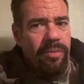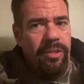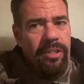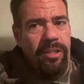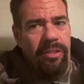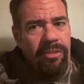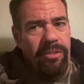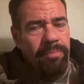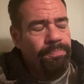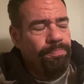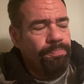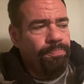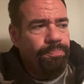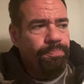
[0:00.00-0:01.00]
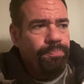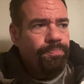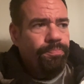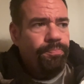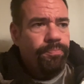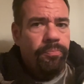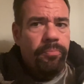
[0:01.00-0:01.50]
because
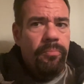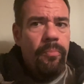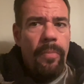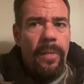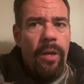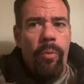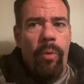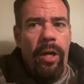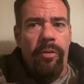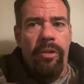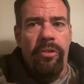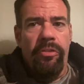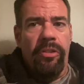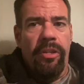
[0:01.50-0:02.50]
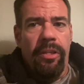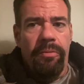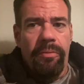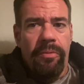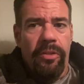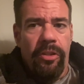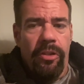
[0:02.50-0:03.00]
why risk it,
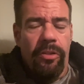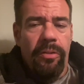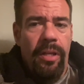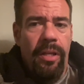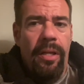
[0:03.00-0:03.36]
you know?